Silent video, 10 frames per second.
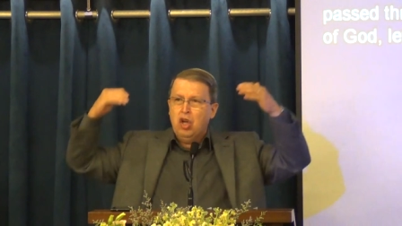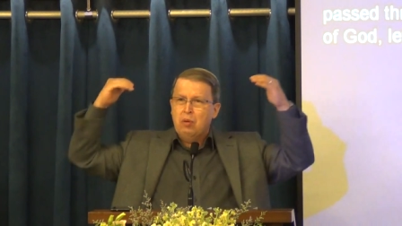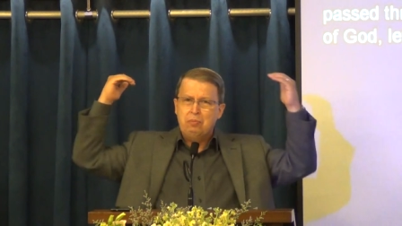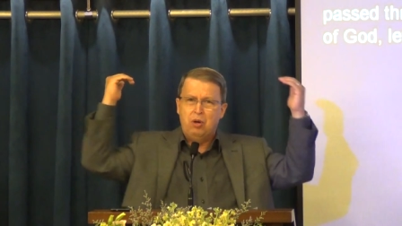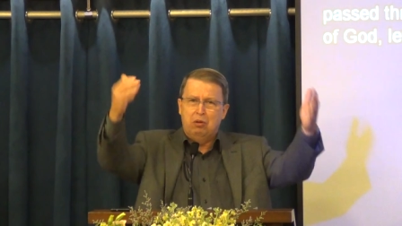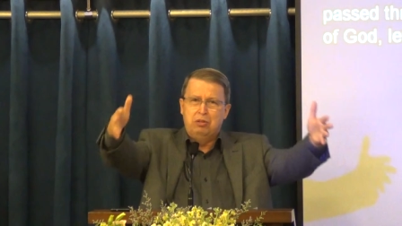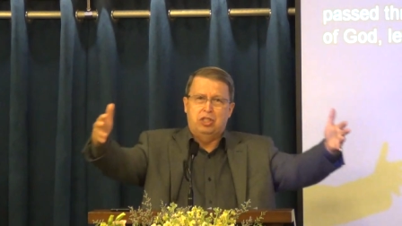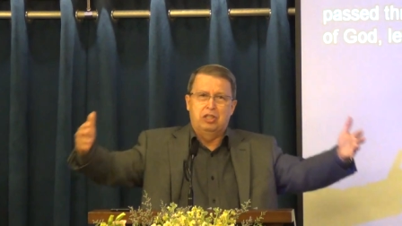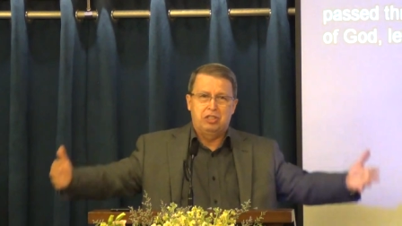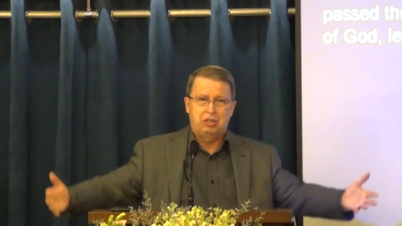
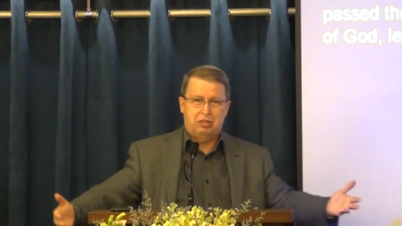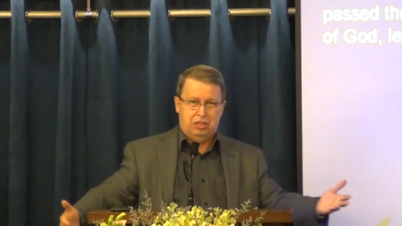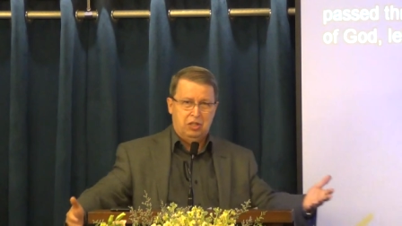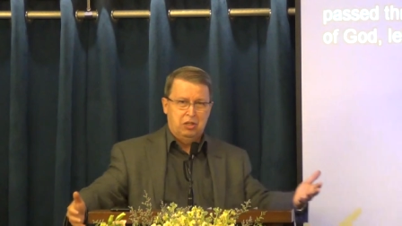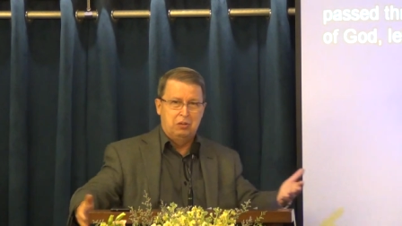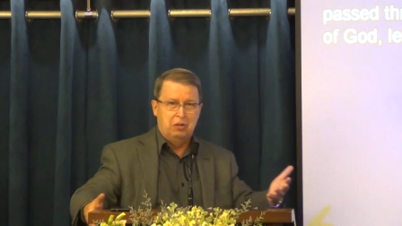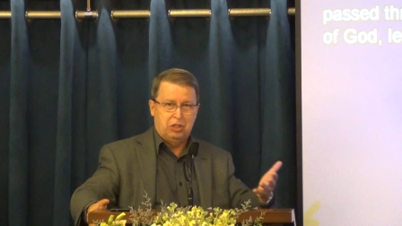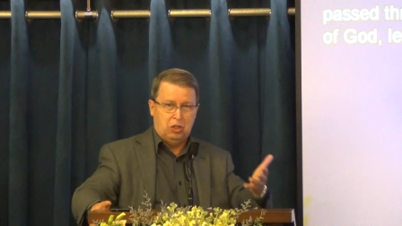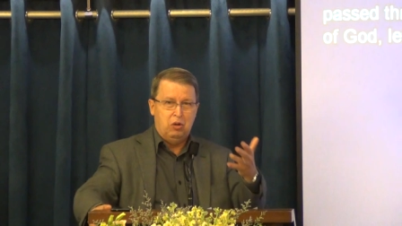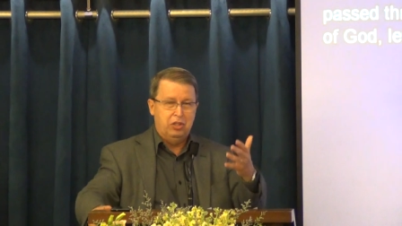Moses, you know,
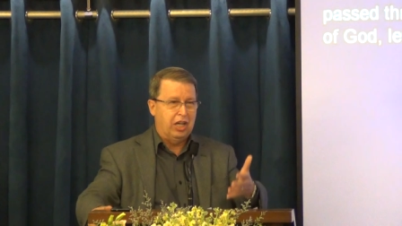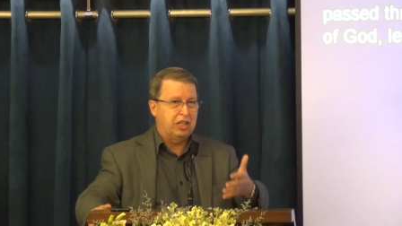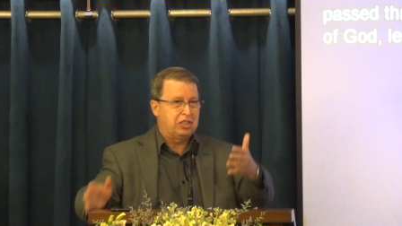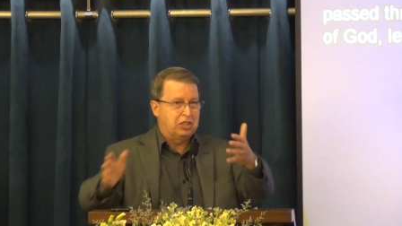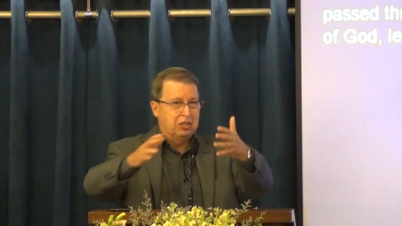told us,